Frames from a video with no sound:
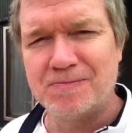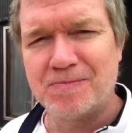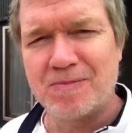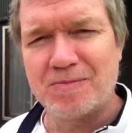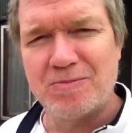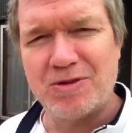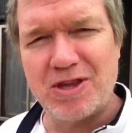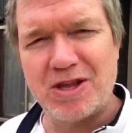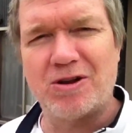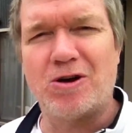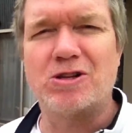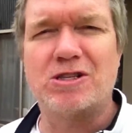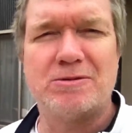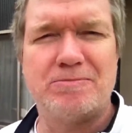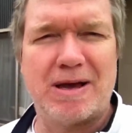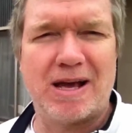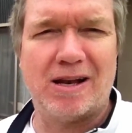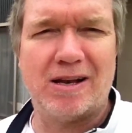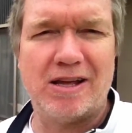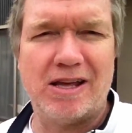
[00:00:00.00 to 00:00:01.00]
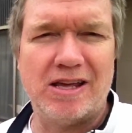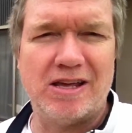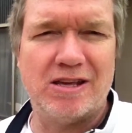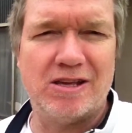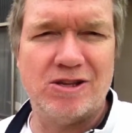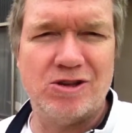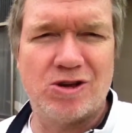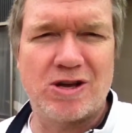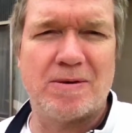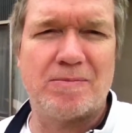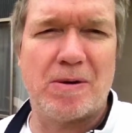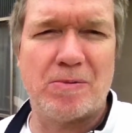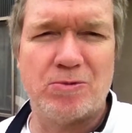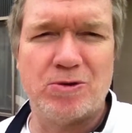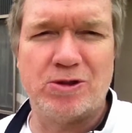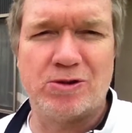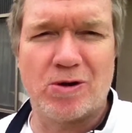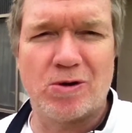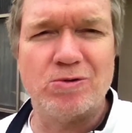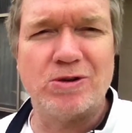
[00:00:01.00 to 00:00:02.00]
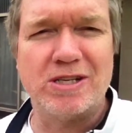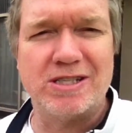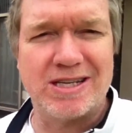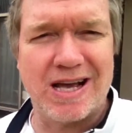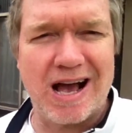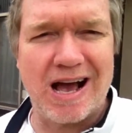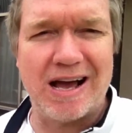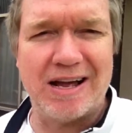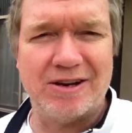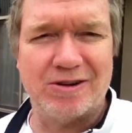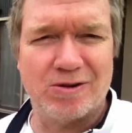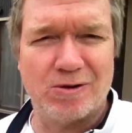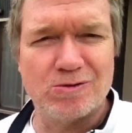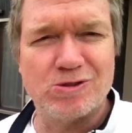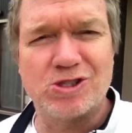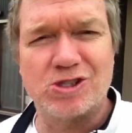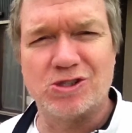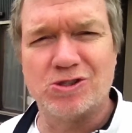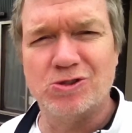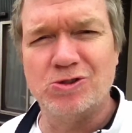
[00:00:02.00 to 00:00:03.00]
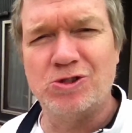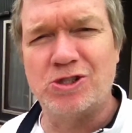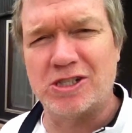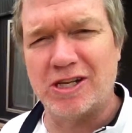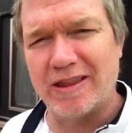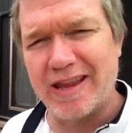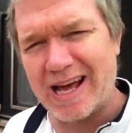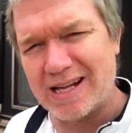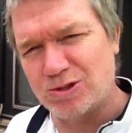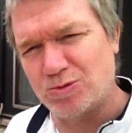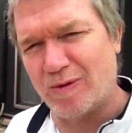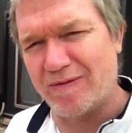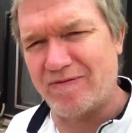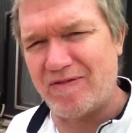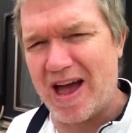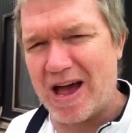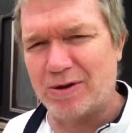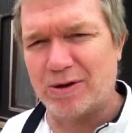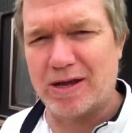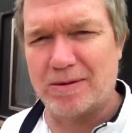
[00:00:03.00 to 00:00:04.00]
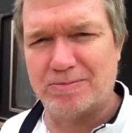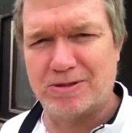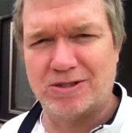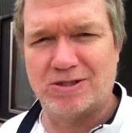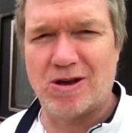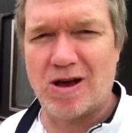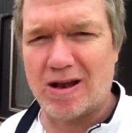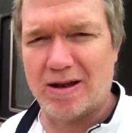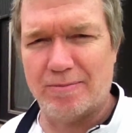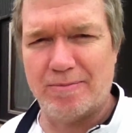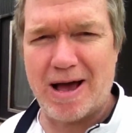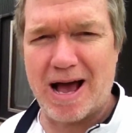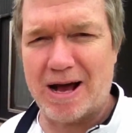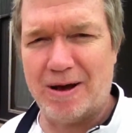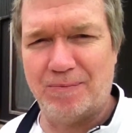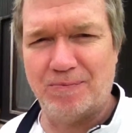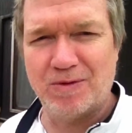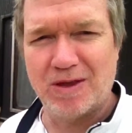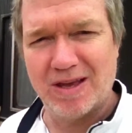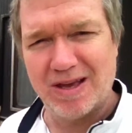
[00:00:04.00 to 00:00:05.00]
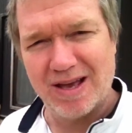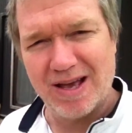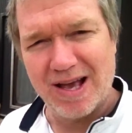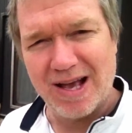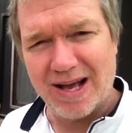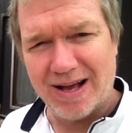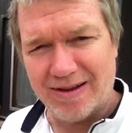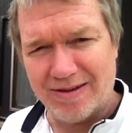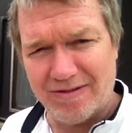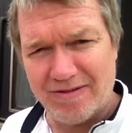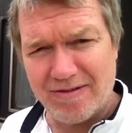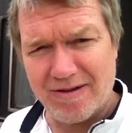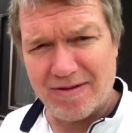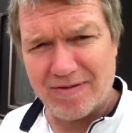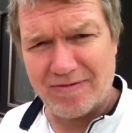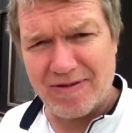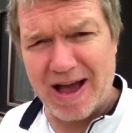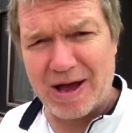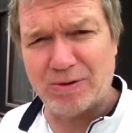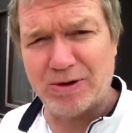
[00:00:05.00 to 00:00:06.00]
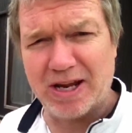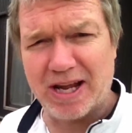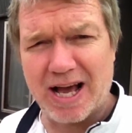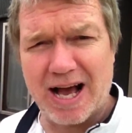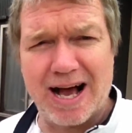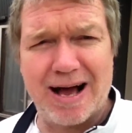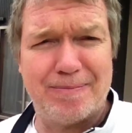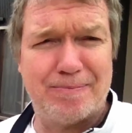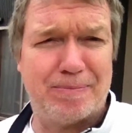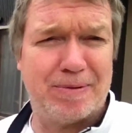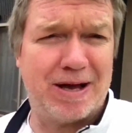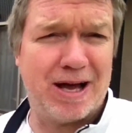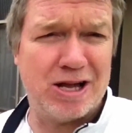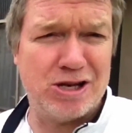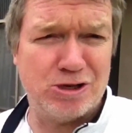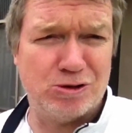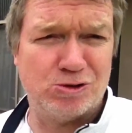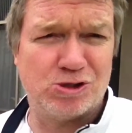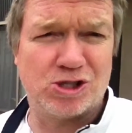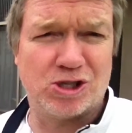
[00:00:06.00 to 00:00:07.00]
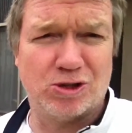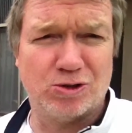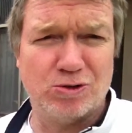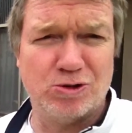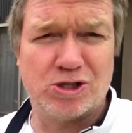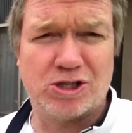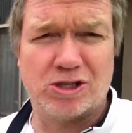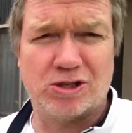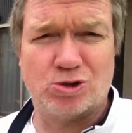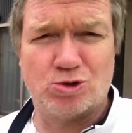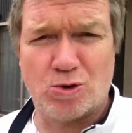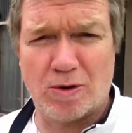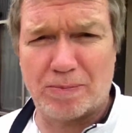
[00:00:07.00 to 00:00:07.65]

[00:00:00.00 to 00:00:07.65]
but then ultimately you come up with your own design, your own solution. And that's what Foundups is all about. Founding up a new solution to a